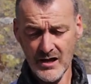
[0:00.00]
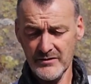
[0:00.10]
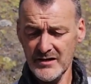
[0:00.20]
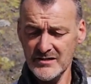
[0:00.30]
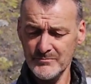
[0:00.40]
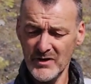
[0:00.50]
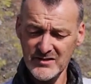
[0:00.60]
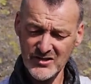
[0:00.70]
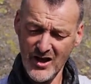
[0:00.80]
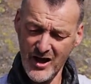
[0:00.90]
these
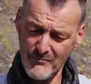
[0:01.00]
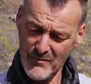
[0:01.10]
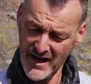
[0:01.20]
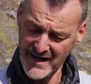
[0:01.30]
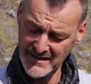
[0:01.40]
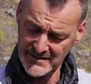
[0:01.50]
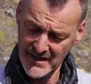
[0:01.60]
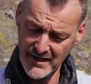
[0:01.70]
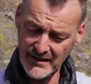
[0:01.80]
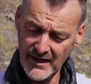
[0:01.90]
mitts are made
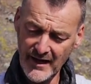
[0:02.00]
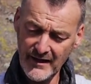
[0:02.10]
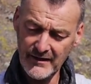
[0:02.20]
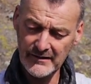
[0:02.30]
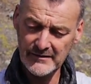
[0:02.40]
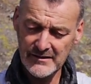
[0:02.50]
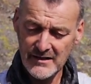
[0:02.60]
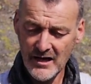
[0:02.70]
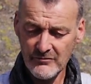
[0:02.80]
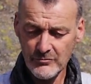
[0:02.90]
in a
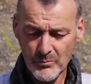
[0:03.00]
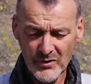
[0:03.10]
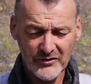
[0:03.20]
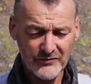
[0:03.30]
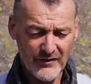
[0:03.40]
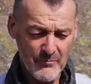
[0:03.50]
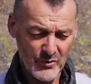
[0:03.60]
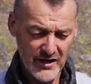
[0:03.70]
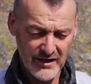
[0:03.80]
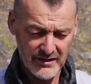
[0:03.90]
robust
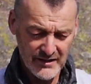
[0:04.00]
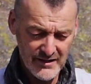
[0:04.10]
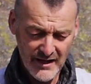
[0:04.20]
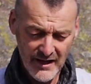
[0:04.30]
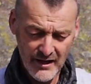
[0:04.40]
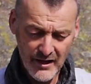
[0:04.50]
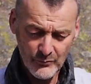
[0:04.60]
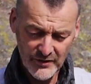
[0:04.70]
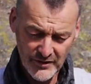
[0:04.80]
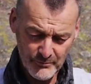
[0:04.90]
fabric
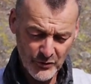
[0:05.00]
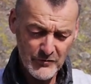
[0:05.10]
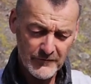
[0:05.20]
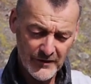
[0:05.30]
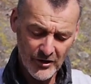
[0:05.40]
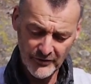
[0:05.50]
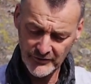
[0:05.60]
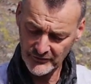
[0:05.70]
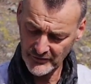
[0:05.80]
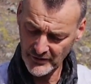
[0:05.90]
with a proofing on
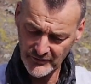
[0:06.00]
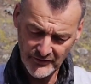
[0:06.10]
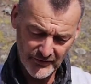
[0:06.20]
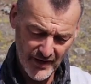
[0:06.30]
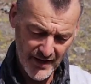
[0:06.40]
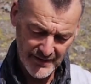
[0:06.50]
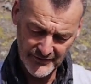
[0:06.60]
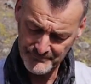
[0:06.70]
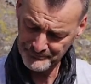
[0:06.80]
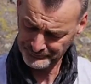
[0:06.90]
it on the underside,
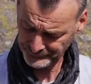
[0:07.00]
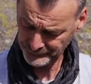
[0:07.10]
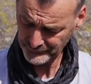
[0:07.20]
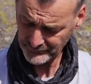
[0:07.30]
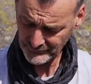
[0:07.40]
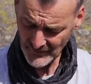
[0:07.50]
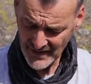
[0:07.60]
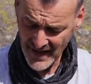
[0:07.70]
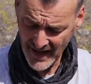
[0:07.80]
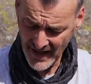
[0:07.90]

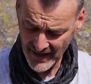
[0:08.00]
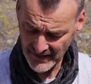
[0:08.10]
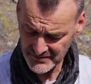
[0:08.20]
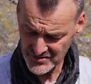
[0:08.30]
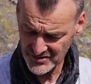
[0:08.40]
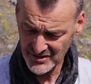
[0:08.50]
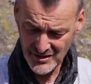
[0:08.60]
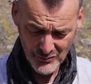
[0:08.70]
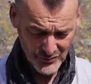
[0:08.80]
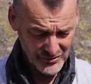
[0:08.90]
and
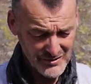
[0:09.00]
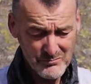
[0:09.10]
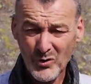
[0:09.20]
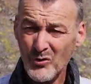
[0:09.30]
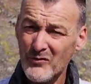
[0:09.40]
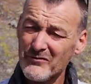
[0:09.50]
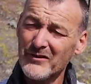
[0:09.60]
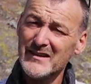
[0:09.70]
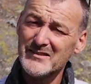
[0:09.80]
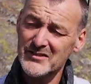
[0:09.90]
one of the important
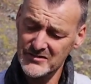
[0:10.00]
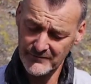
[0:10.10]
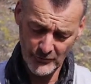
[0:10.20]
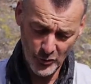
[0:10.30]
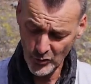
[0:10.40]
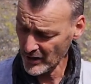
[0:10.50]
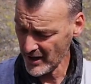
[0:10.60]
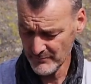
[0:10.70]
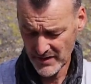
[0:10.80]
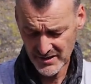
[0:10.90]
features of all
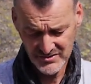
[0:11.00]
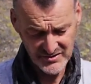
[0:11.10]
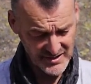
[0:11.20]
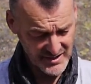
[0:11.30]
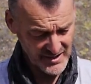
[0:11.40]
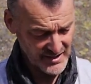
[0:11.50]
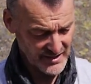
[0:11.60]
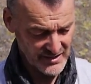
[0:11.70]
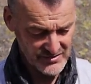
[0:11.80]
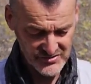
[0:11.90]
our mitts
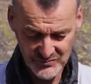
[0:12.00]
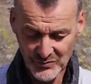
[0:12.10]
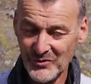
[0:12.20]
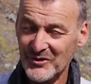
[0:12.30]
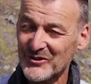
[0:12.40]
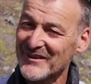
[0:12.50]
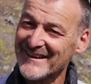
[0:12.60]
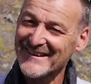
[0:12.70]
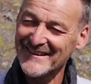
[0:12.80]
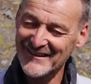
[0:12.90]
is what we call the
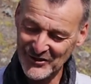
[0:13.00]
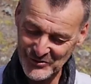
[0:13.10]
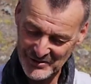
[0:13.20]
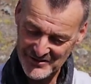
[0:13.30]
idiot loop.